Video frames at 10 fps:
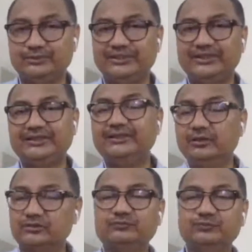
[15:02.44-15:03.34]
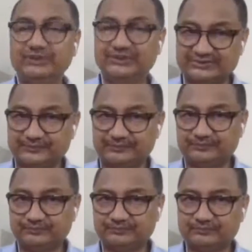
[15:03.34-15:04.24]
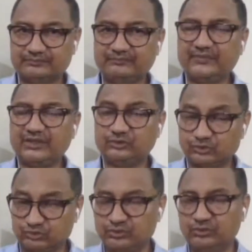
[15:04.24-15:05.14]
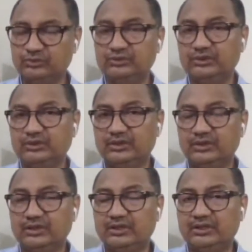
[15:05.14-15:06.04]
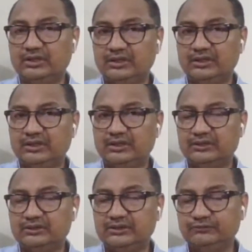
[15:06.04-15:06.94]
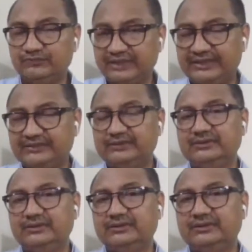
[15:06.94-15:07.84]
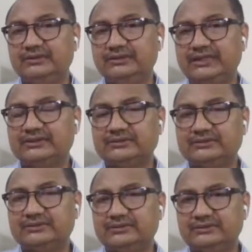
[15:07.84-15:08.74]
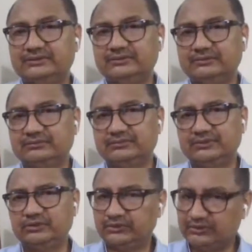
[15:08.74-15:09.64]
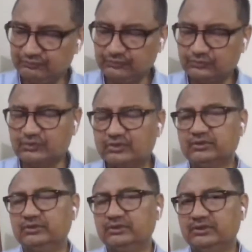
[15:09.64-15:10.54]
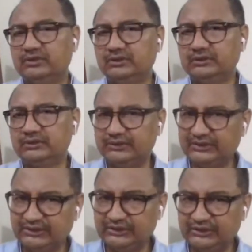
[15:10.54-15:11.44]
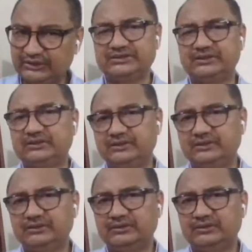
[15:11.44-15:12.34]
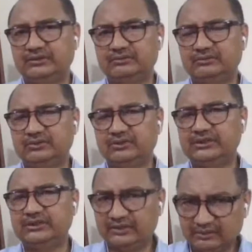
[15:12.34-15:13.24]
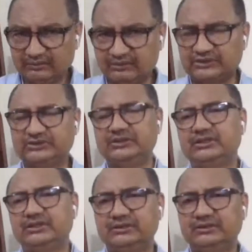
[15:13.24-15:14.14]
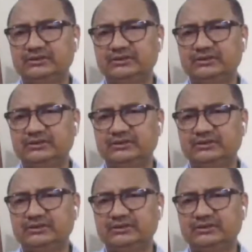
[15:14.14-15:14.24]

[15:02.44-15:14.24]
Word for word: a way, in a lot of ways. So uh, you find that uh, if you talk uh, in USA, in Russia,